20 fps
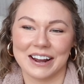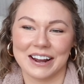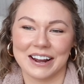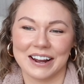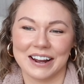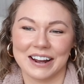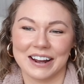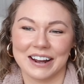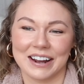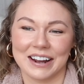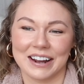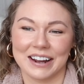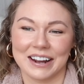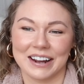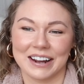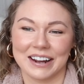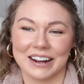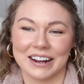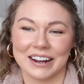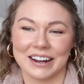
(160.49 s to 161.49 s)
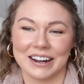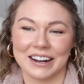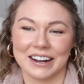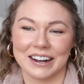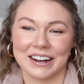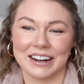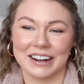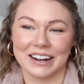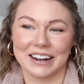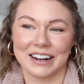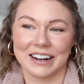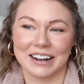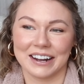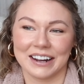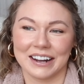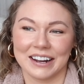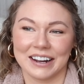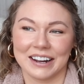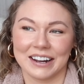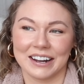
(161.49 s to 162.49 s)

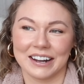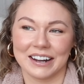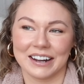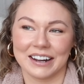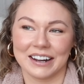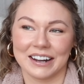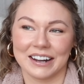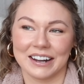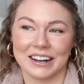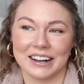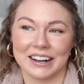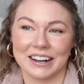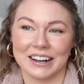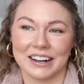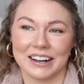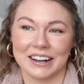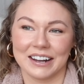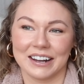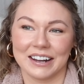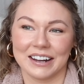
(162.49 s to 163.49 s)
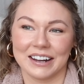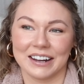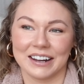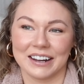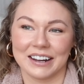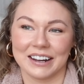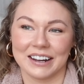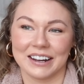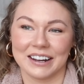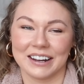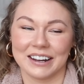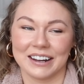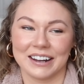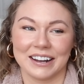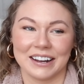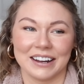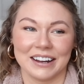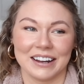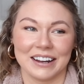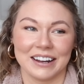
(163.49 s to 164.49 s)

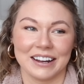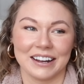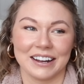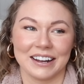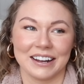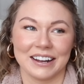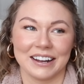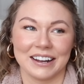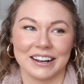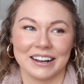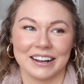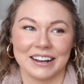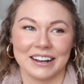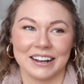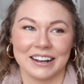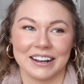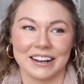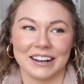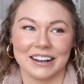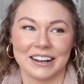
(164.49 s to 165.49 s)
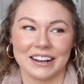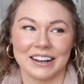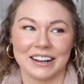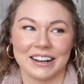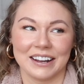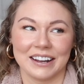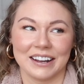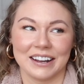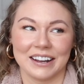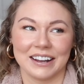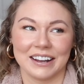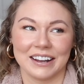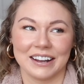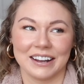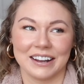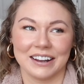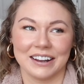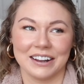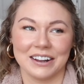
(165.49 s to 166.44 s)
This person isn't speaking.